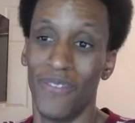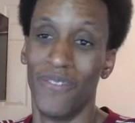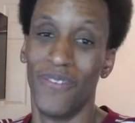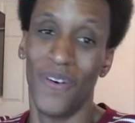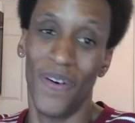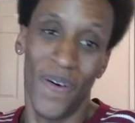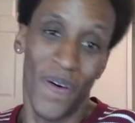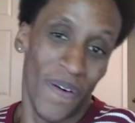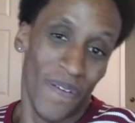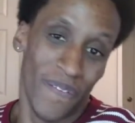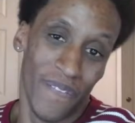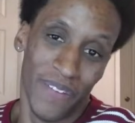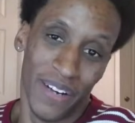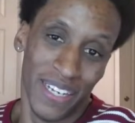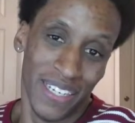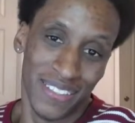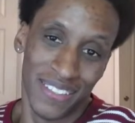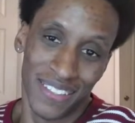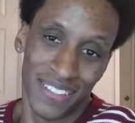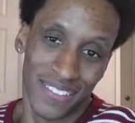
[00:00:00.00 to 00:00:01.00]

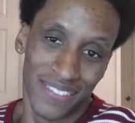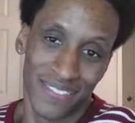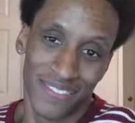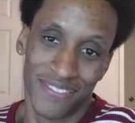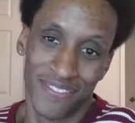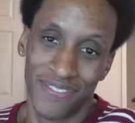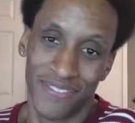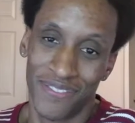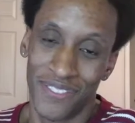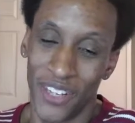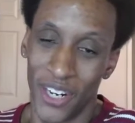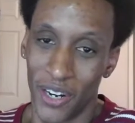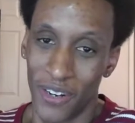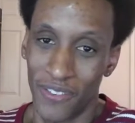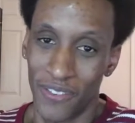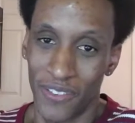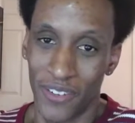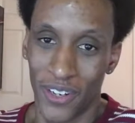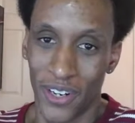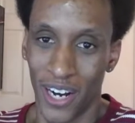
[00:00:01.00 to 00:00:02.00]
always a
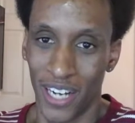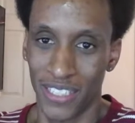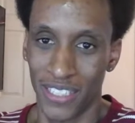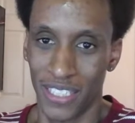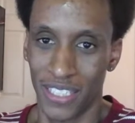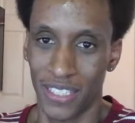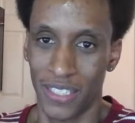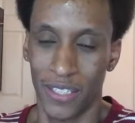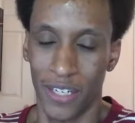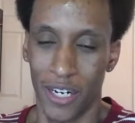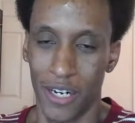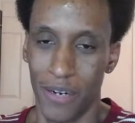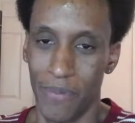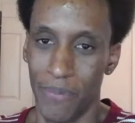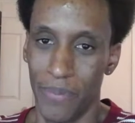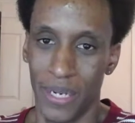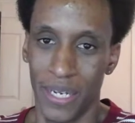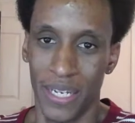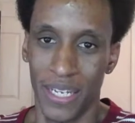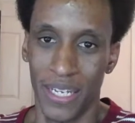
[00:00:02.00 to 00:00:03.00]
cause of concern.
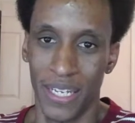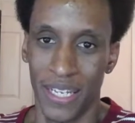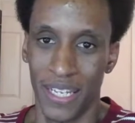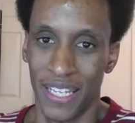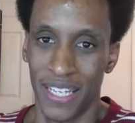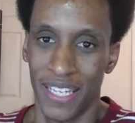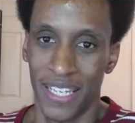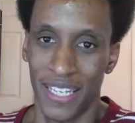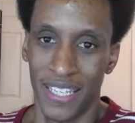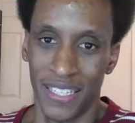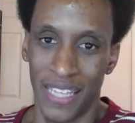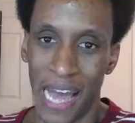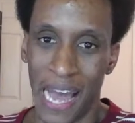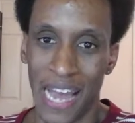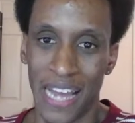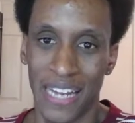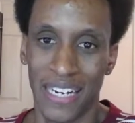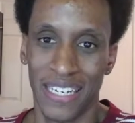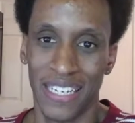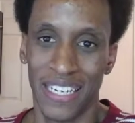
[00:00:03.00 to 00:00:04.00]
But the
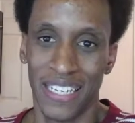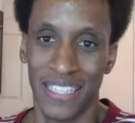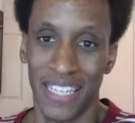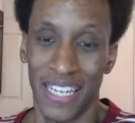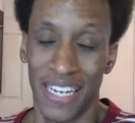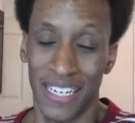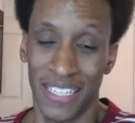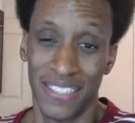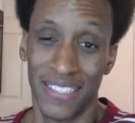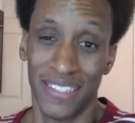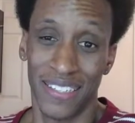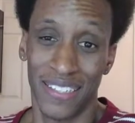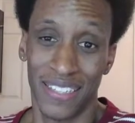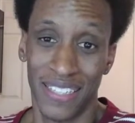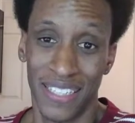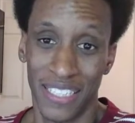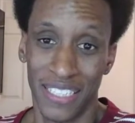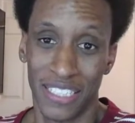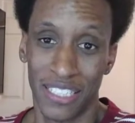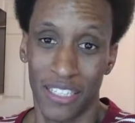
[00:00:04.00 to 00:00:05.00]
idea that it took
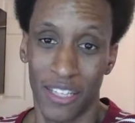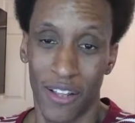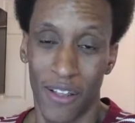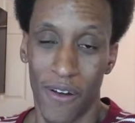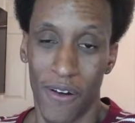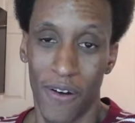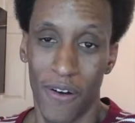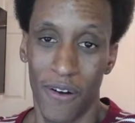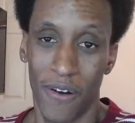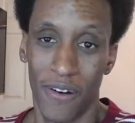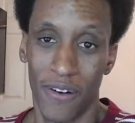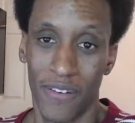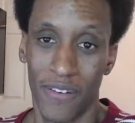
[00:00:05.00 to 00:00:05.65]
this long